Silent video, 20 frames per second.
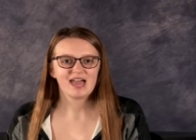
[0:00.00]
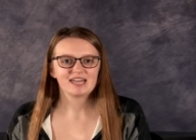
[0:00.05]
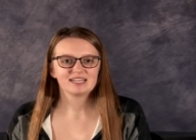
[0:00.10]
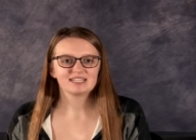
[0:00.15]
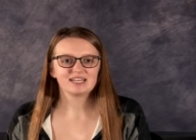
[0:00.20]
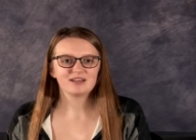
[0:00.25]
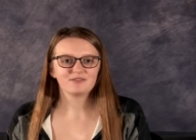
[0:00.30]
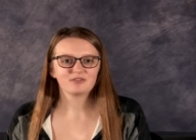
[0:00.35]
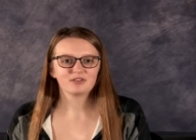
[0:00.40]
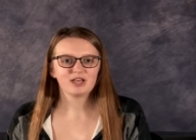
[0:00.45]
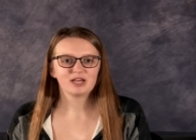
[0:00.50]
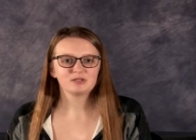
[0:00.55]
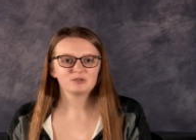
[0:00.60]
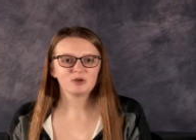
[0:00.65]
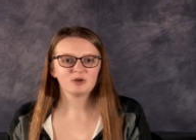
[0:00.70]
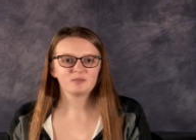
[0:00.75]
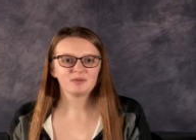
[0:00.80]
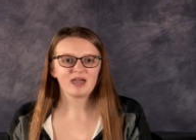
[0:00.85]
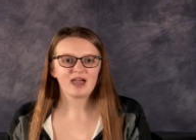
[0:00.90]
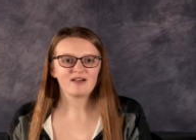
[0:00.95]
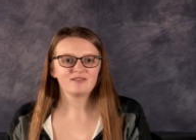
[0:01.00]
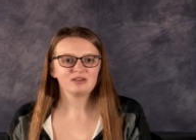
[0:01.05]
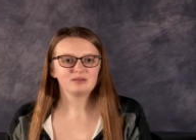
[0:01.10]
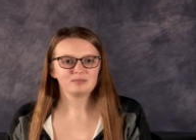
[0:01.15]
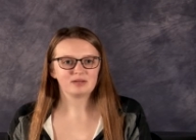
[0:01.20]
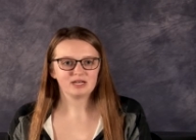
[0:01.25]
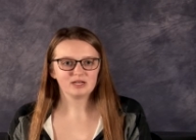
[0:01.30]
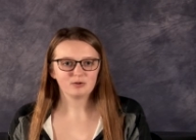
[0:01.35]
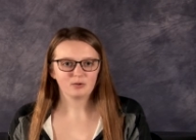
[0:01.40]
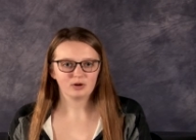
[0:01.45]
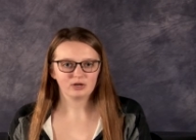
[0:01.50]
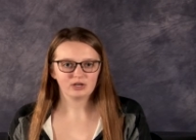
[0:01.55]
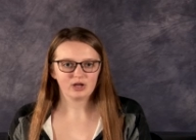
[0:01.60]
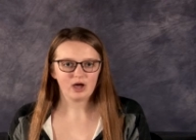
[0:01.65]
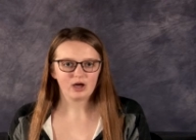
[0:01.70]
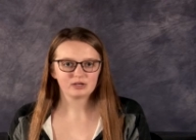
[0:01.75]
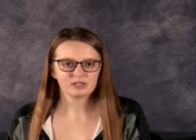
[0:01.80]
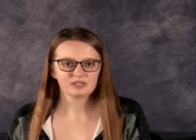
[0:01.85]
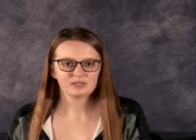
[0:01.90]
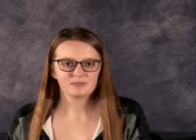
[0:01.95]
Today for lunch, we will be having mini corn
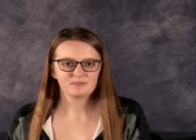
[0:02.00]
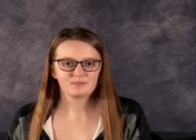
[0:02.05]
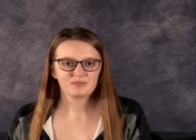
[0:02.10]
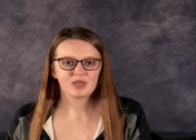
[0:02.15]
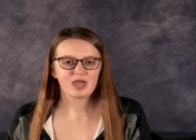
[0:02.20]
dogs.